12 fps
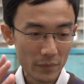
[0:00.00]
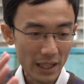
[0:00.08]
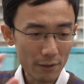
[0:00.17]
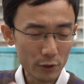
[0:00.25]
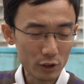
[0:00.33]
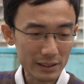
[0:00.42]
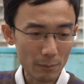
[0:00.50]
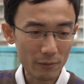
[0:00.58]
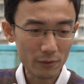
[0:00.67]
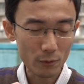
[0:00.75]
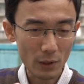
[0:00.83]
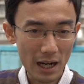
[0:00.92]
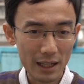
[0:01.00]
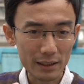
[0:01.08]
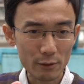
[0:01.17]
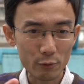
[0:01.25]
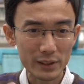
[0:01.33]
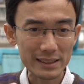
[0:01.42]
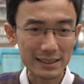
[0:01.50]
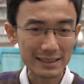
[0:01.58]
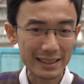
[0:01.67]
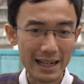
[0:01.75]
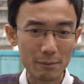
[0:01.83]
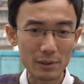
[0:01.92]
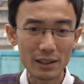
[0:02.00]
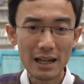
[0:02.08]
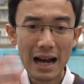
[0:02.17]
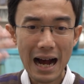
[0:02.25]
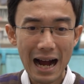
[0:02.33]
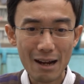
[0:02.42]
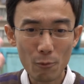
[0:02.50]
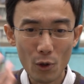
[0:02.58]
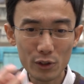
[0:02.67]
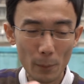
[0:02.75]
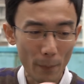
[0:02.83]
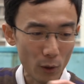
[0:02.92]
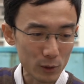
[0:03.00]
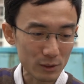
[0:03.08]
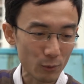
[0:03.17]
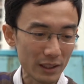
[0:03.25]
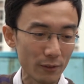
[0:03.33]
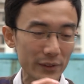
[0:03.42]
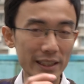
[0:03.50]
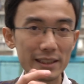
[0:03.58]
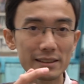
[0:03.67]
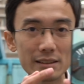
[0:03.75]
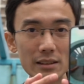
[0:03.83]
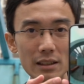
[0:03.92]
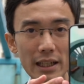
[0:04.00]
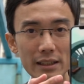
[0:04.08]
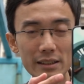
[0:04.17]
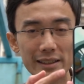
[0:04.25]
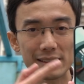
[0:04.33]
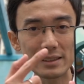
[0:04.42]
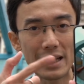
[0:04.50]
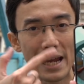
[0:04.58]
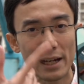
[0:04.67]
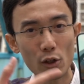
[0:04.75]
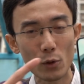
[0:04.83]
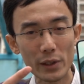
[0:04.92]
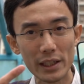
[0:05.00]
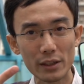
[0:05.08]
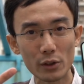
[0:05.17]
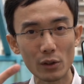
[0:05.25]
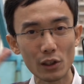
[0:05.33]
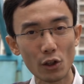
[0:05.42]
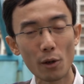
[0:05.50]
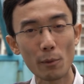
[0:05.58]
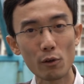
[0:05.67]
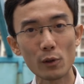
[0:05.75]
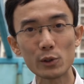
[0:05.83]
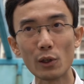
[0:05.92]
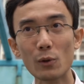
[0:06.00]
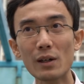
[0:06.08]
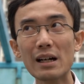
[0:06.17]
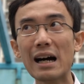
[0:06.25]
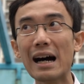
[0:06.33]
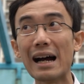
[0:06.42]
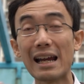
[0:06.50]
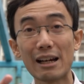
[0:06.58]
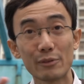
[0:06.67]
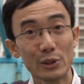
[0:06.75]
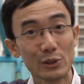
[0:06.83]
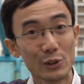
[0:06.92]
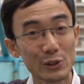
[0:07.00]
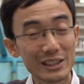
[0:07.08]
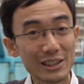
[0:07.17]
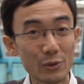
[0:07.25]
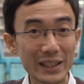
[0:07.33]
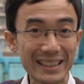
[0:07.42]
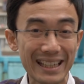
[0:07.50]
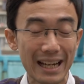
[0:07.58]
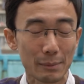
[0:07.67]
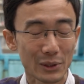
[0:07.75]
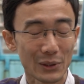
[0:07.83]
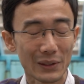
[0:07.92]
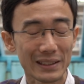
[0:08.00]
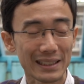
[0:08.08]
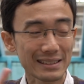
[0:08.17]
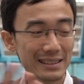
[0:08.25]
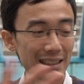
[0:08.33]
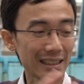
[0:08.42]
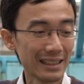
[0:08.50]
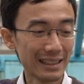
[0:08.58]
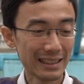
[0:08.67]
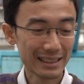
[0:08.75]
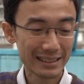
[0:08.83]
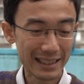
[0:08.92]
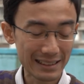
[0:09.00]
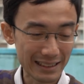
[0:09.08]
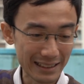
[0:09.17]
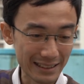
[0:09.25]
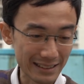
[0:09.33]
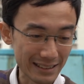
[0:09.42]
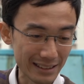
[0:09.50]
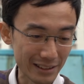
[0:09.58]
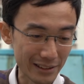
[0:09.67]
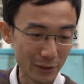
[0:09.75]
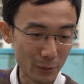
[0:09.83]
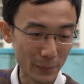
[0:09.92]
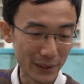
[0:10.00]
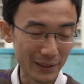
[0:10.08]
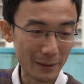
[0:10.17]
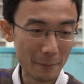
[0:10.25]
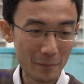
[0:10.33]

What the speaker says: I've used some other 360 camera. I want to post one of these like this angle into a normal photo. I have to use screen capture. That is stupid.